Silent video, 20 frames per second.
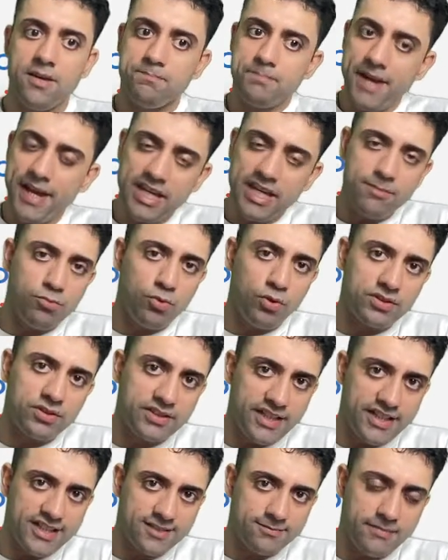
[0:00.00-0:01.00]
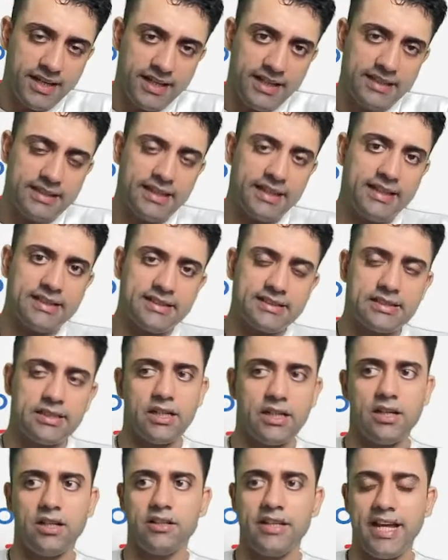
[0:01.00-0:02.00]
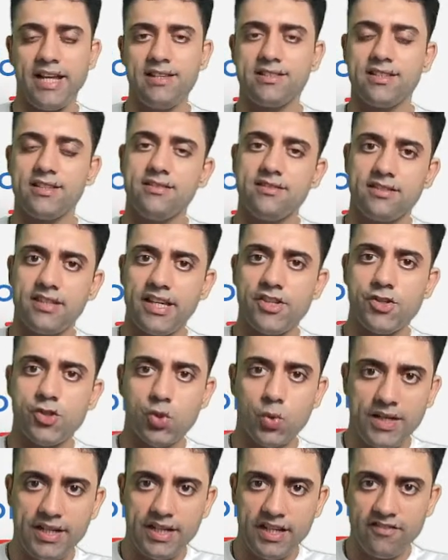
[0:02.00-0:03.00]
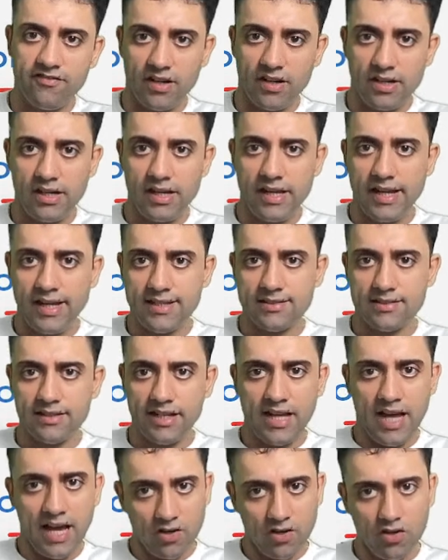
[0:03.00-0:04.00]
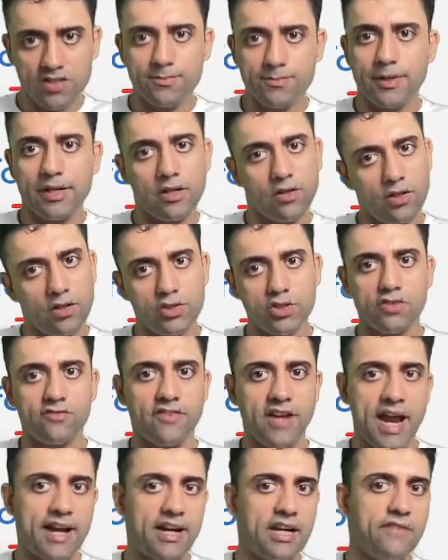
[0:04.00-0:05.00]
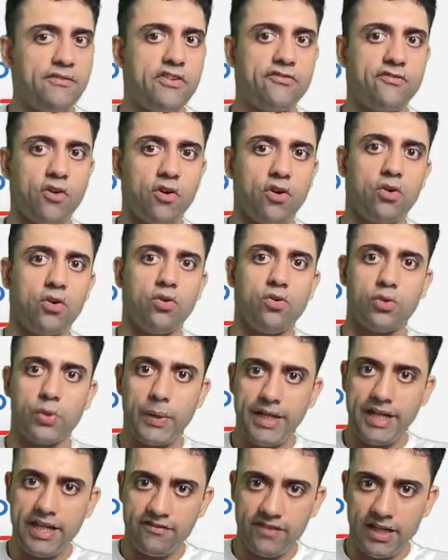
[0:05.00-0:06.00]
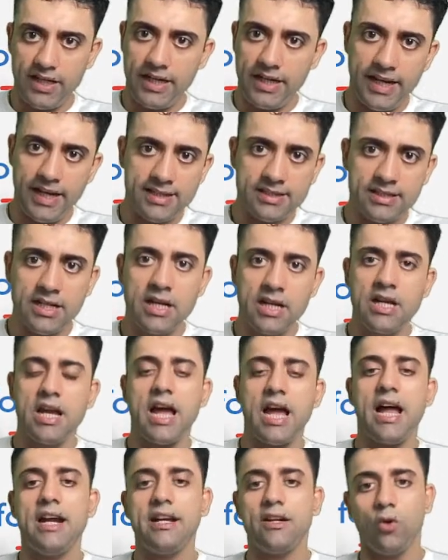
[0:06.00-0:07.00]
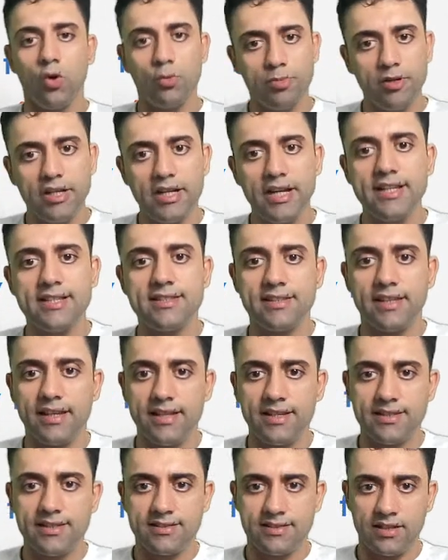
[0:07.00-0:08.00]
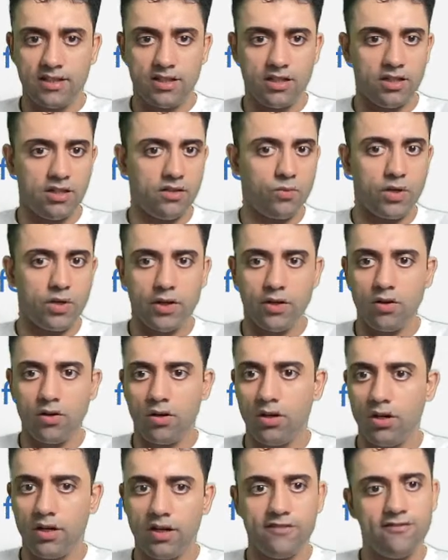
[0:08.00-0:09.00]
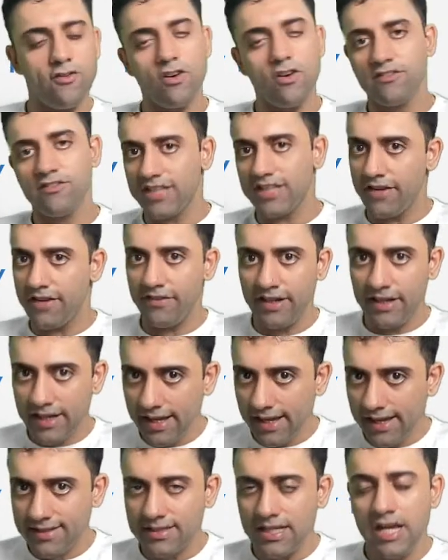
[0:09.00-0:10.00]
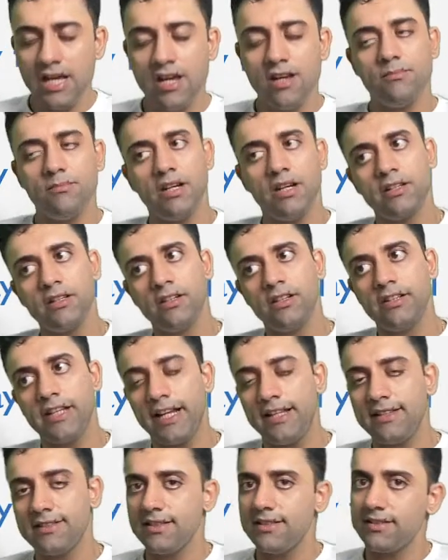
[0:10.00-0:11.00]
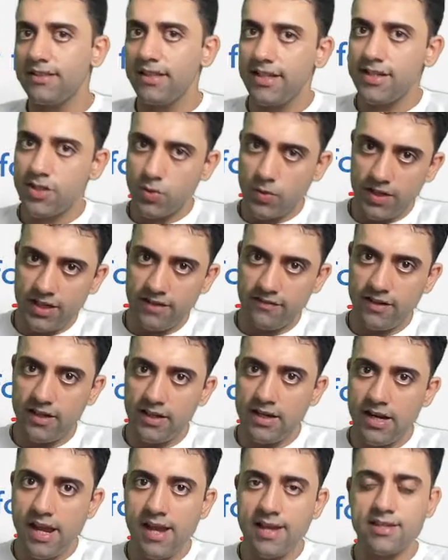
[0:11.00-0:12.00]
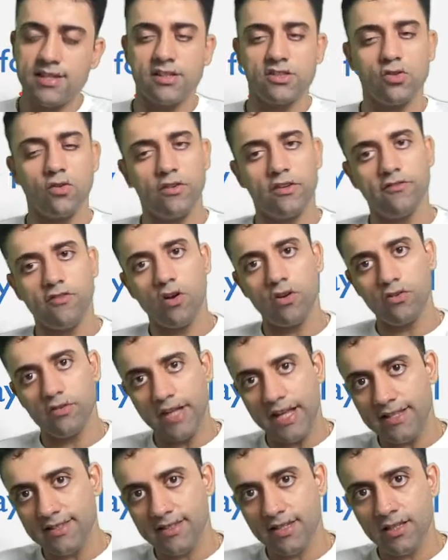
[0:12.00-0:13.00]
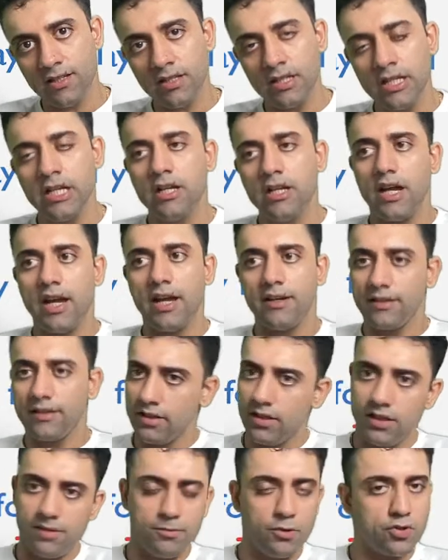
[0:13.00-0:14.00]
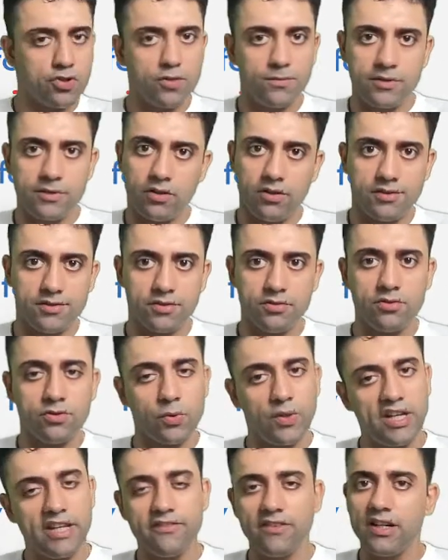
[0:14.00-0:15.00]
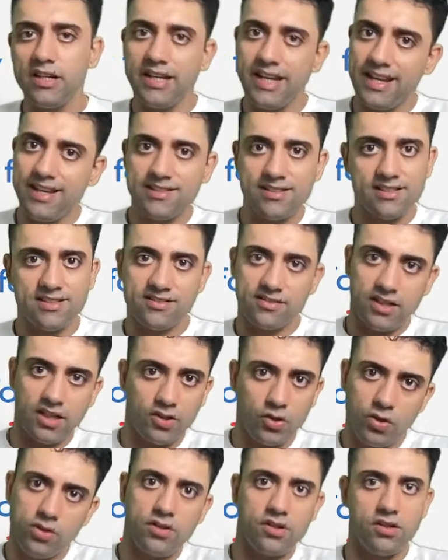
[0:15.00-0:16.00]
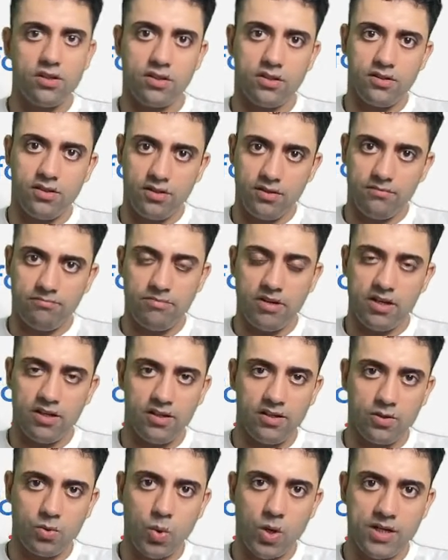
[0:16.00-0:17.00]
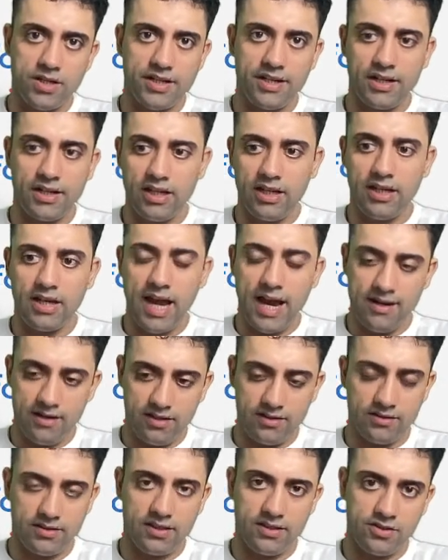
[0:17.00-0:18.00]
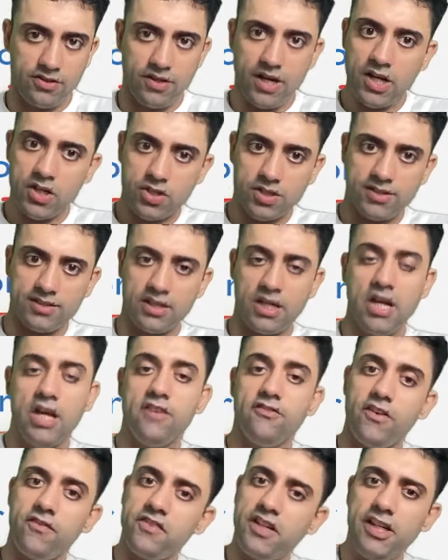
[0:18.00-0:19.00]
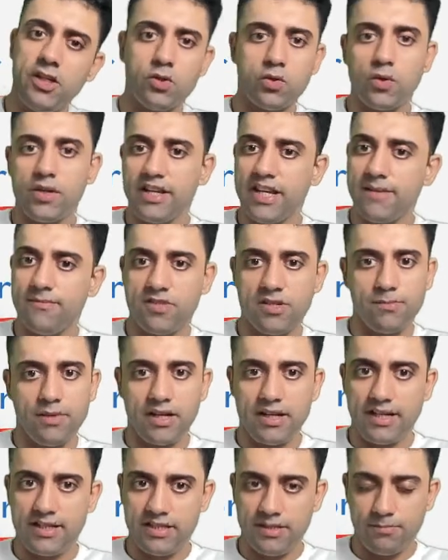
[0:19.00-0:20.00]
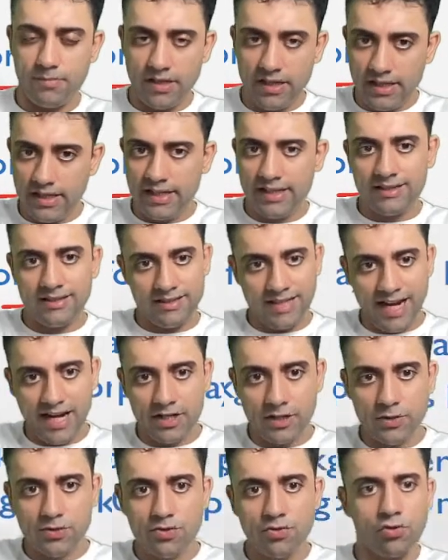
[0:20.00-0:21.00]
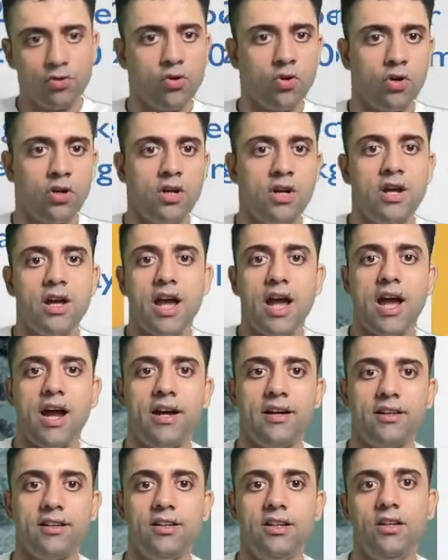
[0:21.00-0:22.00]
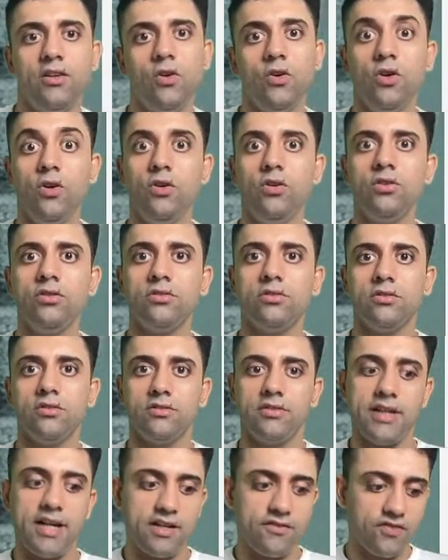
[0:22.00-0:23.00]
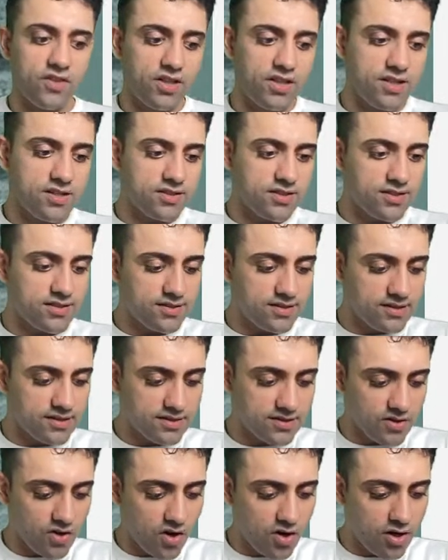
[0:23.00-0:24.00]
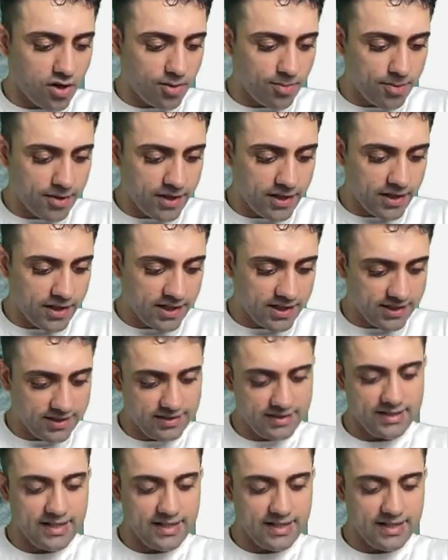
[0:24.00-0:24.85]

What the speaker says: Many books says many things. Nelson says 21 days. In our hospital also, frankly, we follow 21 days. And OP guy says what he called for 7 days. But Nelson says 21 days. So we follow Nelson. And Piyush Gupta also. 21 days is a good quantity, and the durations 15 to 20 mg per kg per day, that you should know. And oh, that finishes this topic.